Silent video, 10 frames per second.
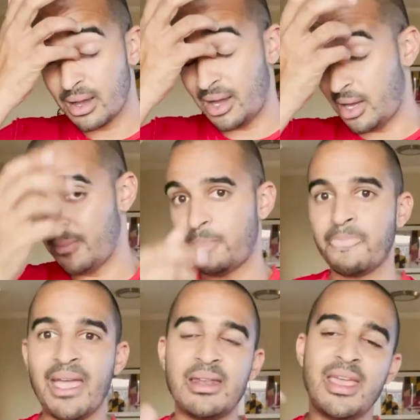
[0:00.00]
Um,
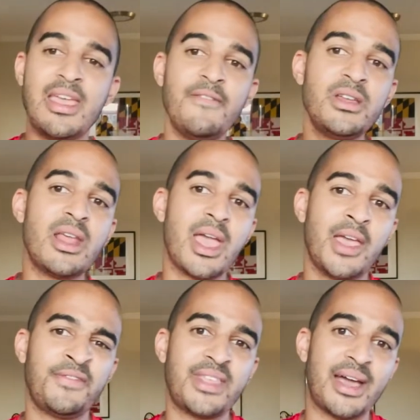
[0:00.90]
and even
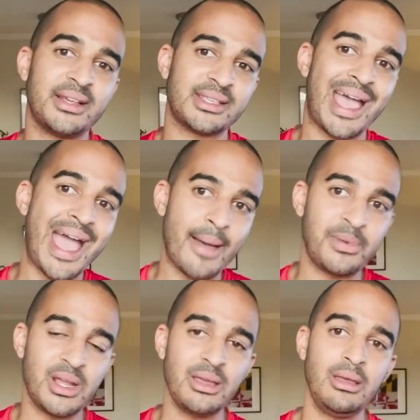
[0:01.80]
if that is
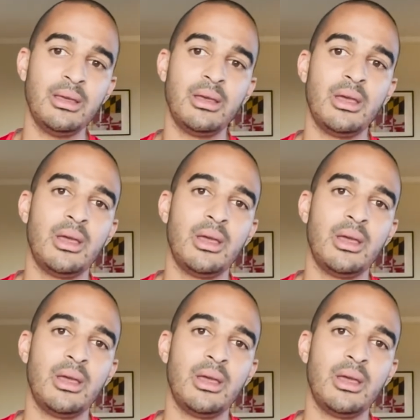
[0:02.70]
happening,